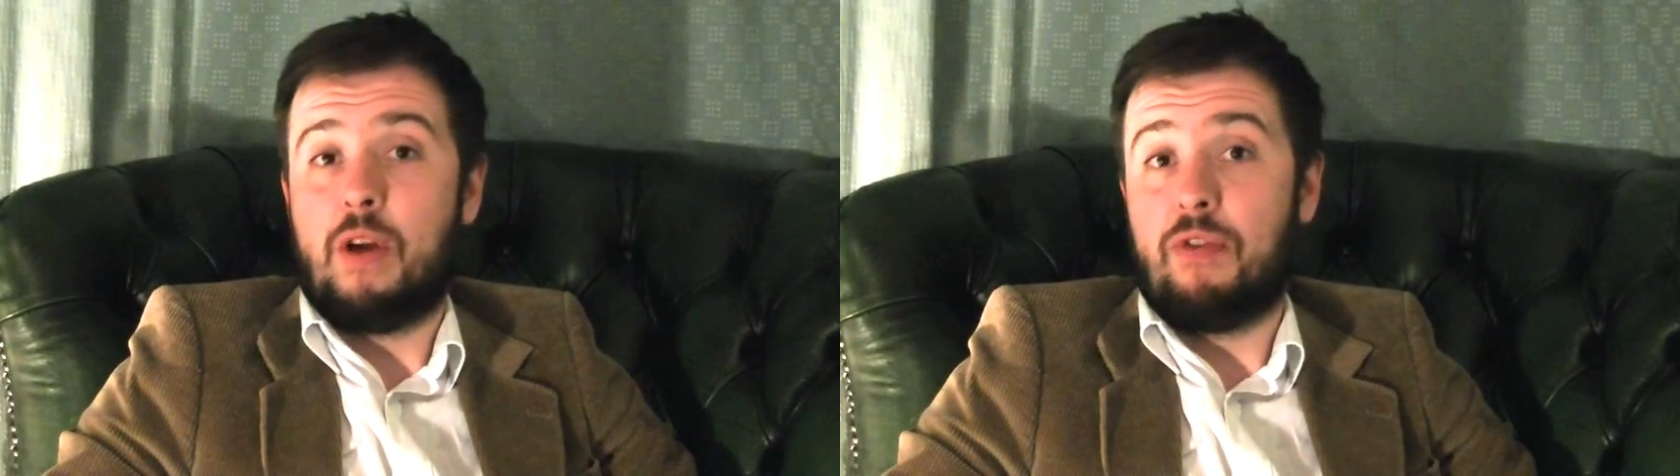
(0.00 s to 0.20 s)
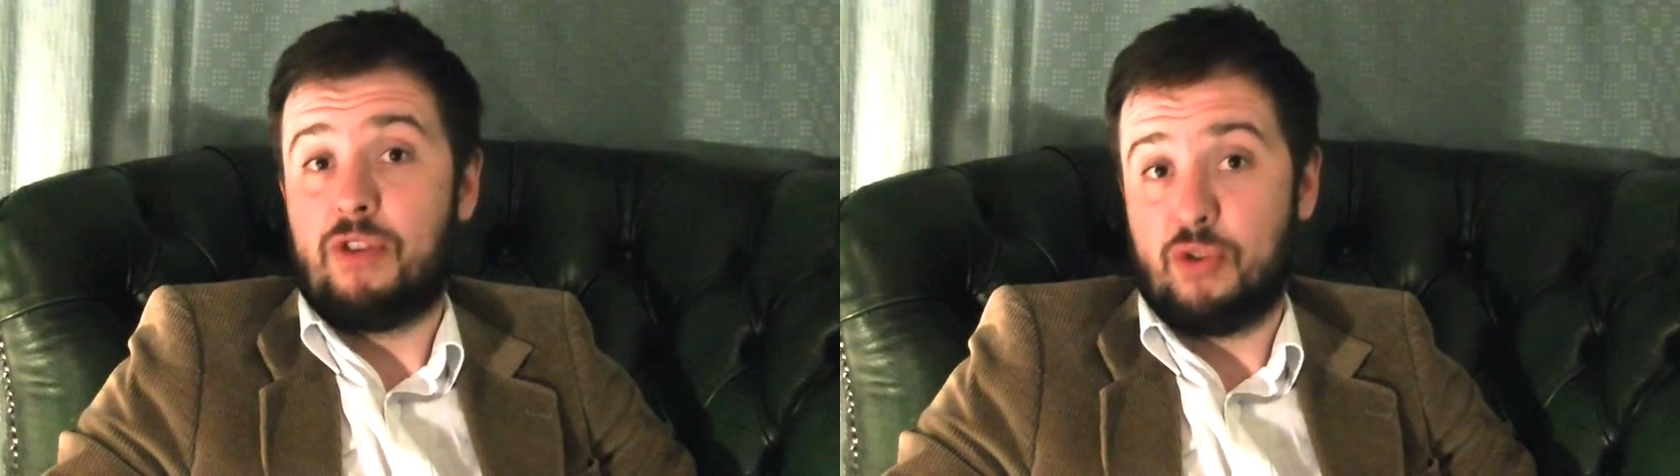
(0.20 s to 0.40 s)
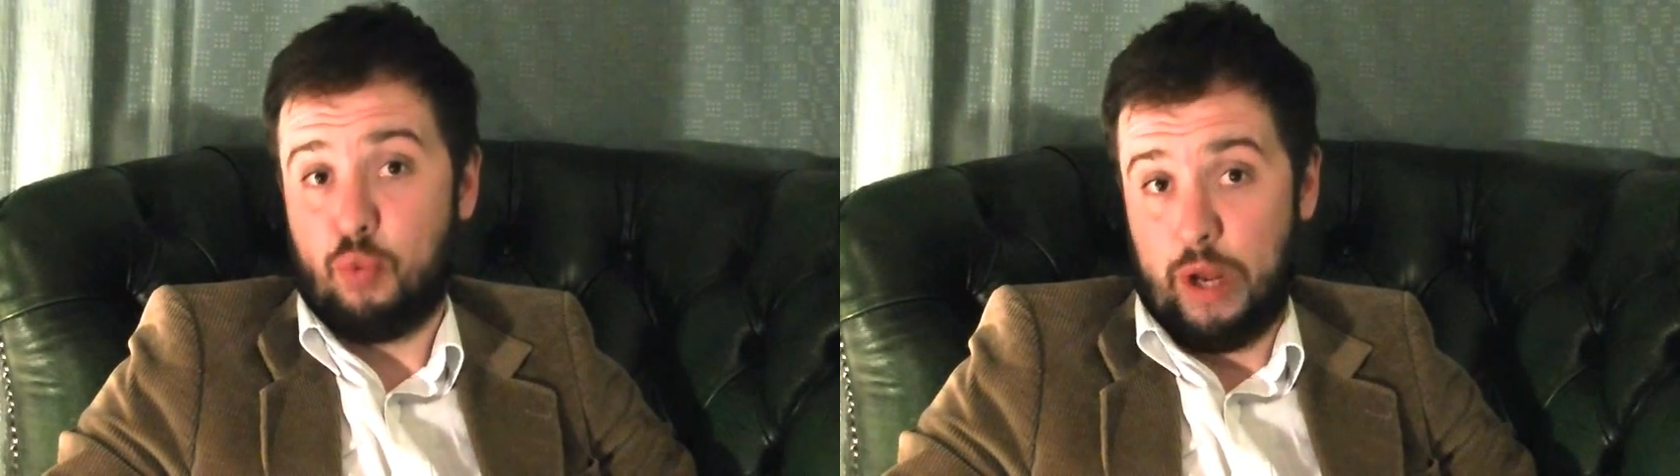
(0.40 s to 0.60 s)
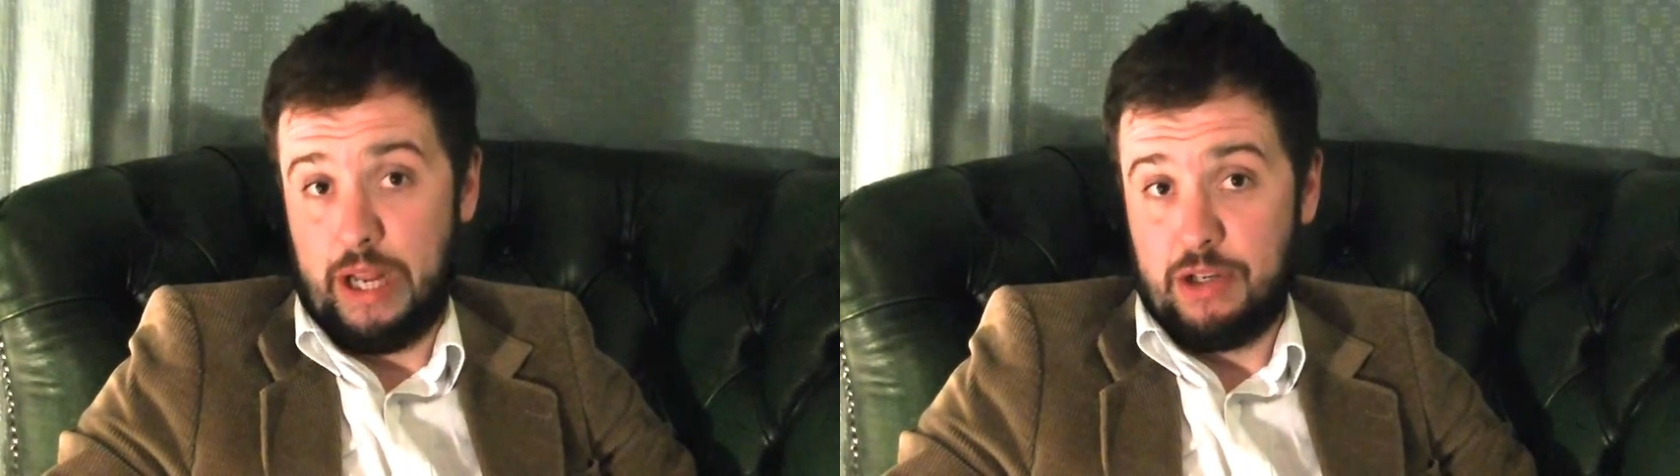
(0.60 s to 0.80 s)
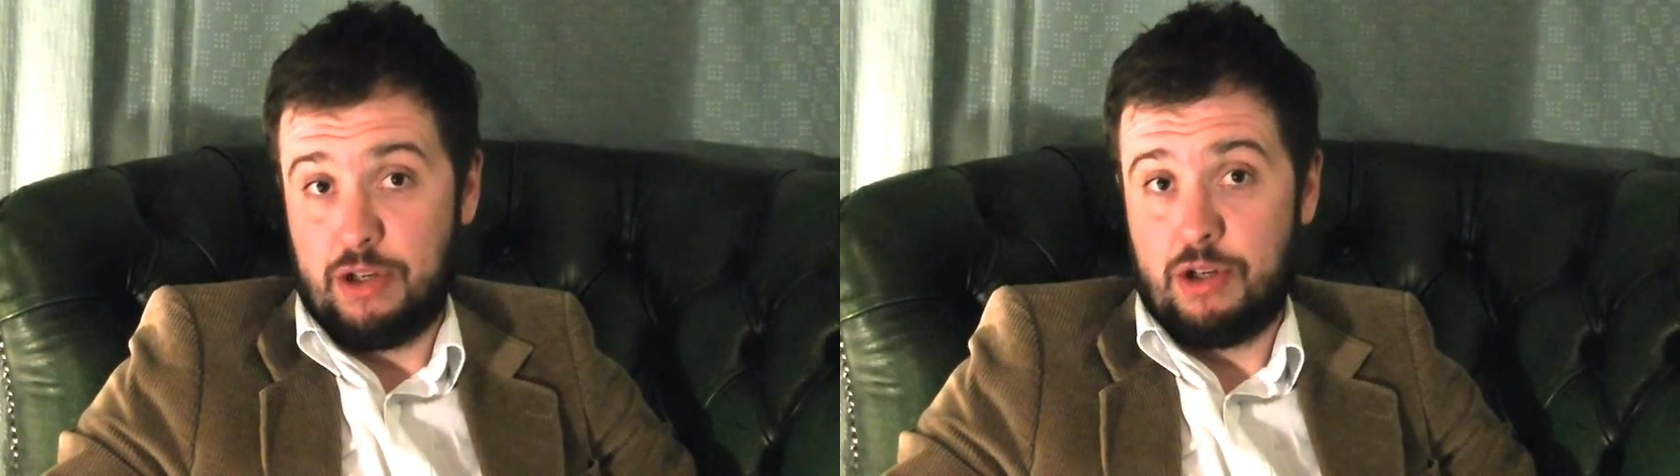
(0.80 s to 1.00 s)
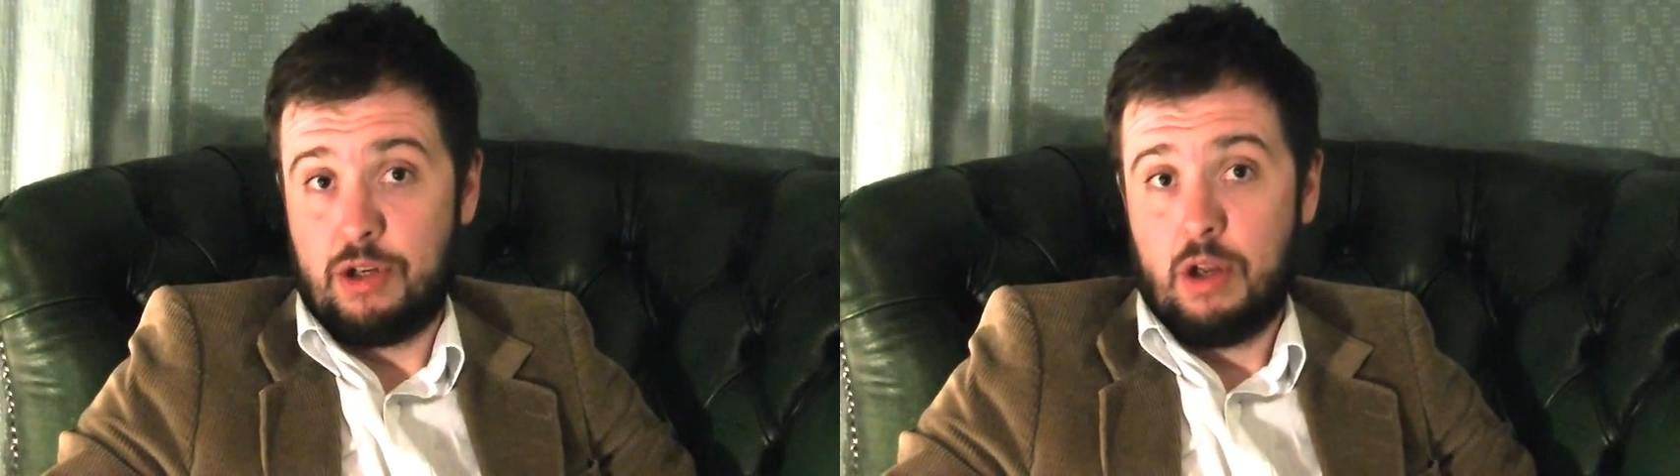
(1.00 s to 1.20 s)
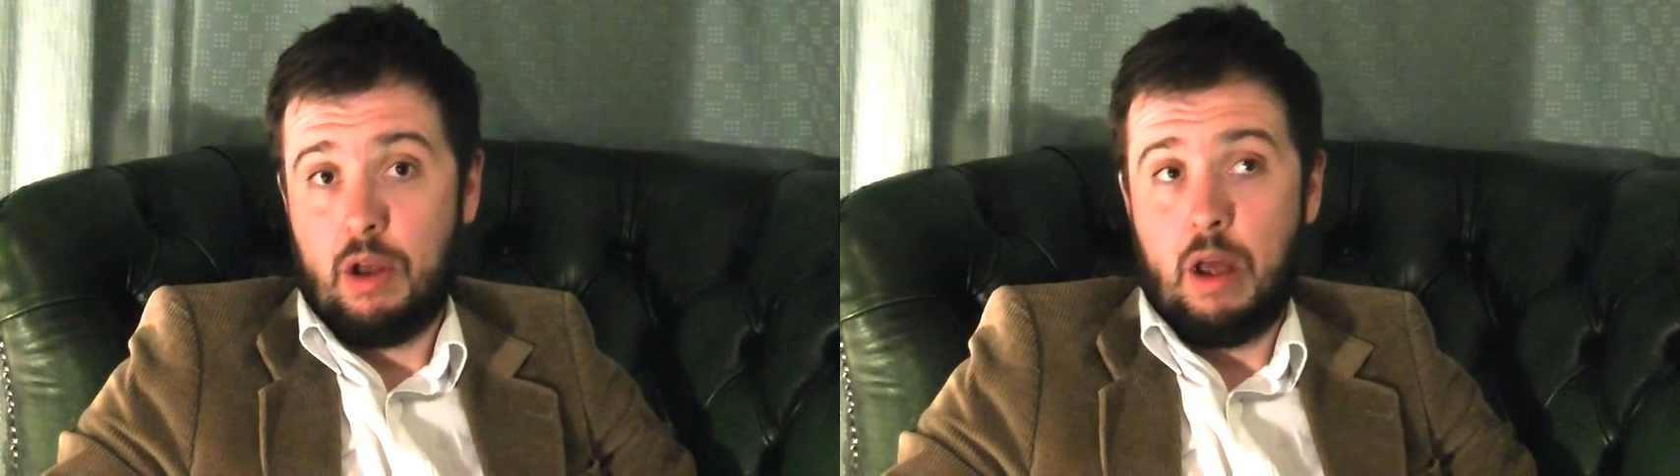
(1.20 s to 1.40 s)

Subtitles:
we've got the switch.